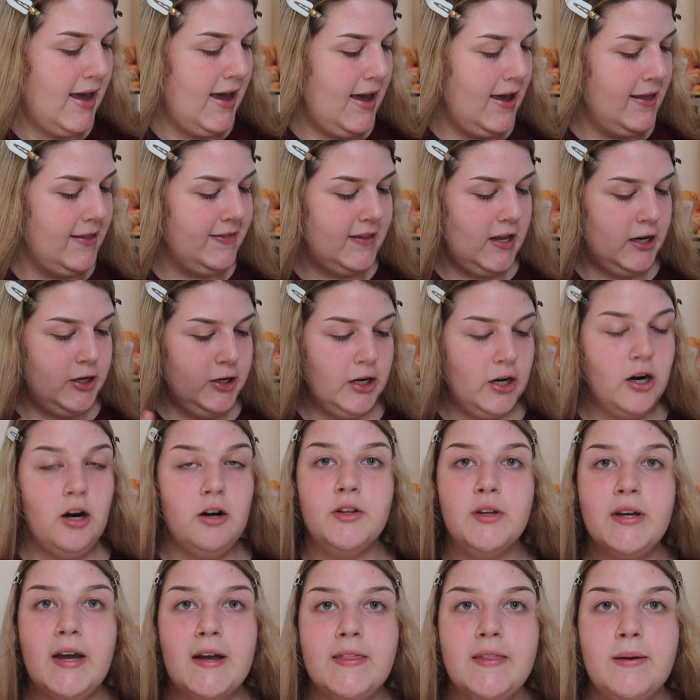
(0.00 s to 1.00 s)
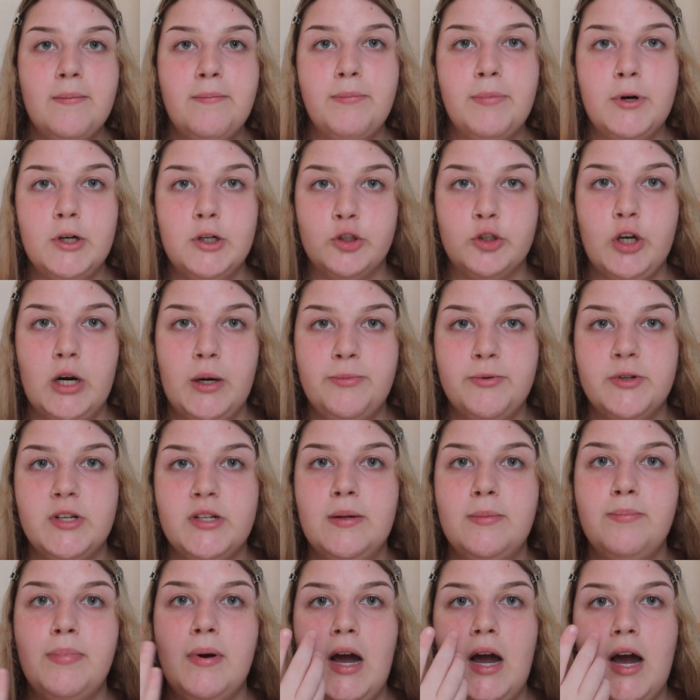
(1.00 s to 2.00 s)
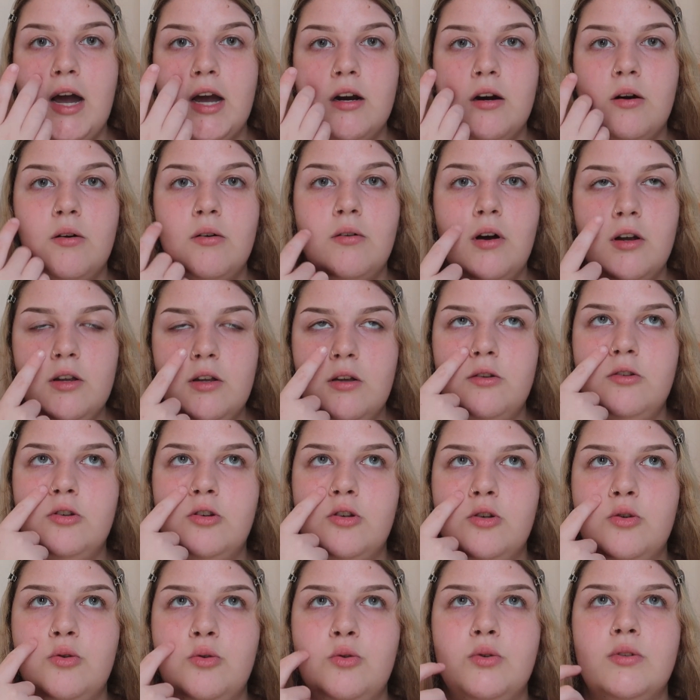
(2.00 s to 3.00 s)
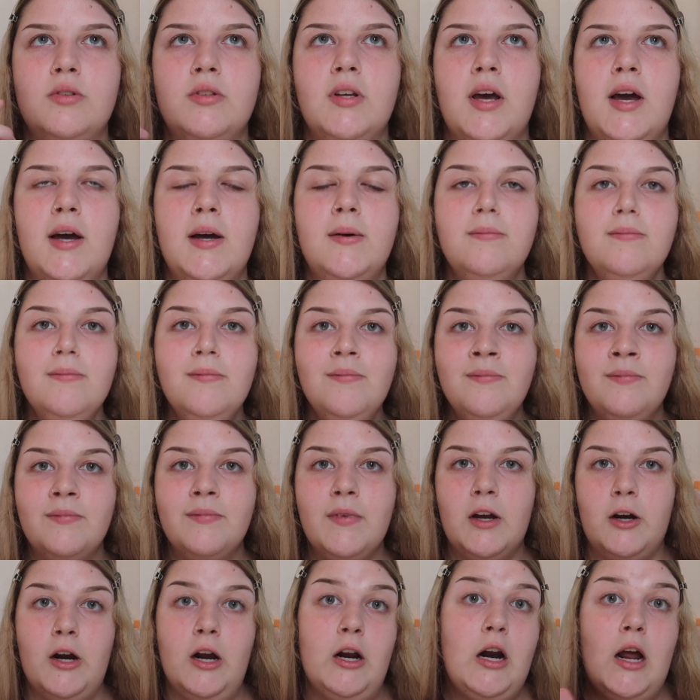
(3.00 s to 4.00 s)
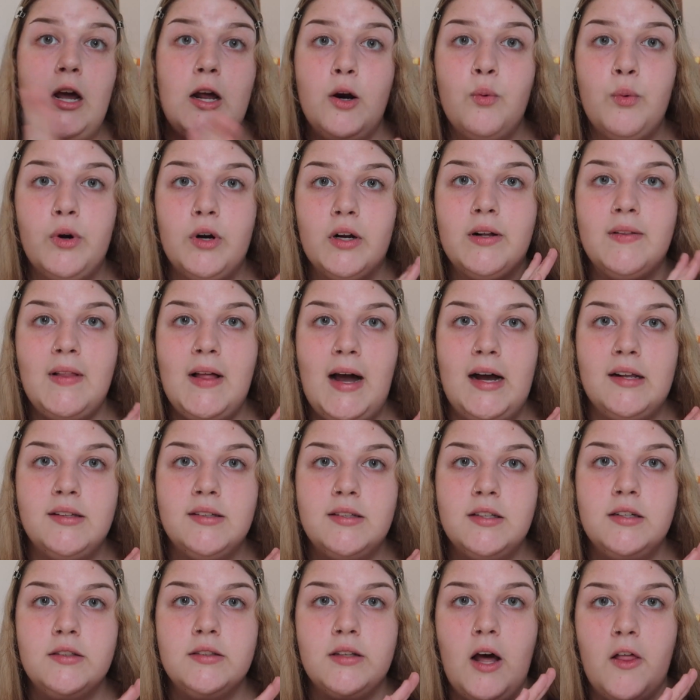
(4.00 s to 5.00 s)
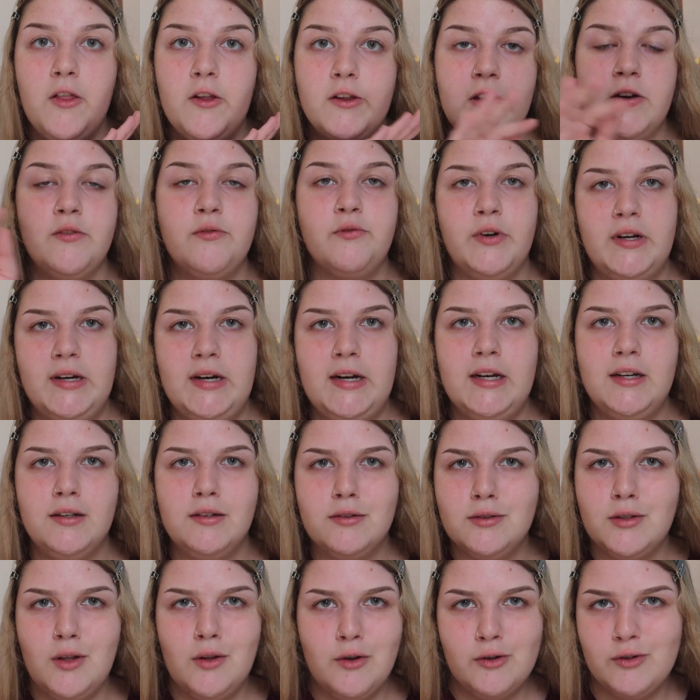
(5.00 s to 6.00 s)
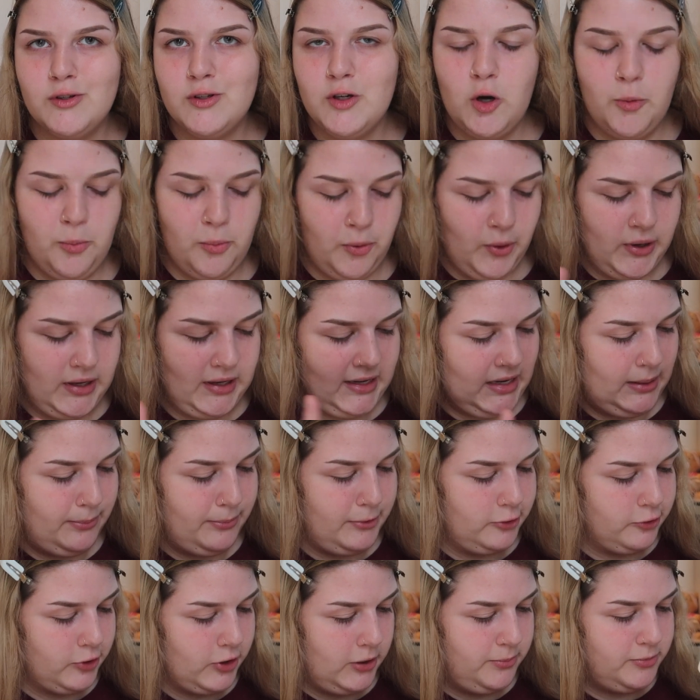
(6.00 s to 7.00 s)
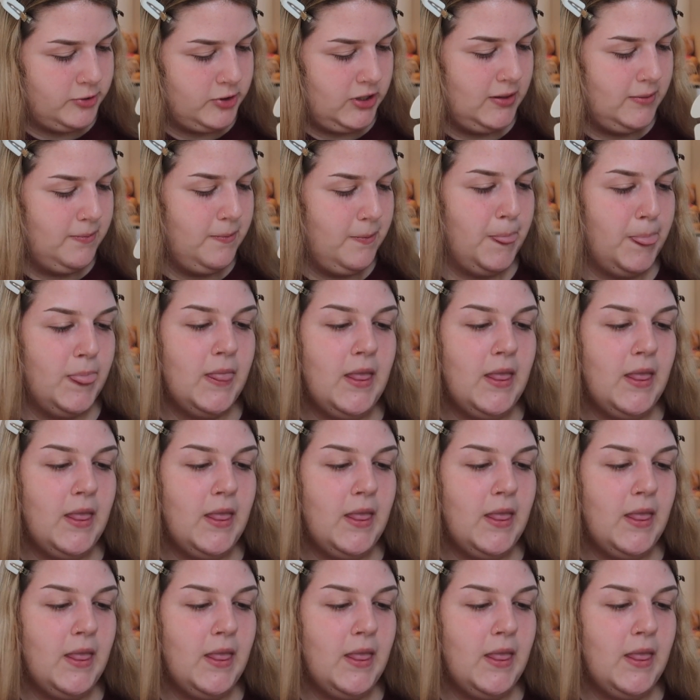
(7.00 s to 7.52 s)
And then you can also get them prescription, but I don't wear glasses other than reading, so there's no point in getting prescription.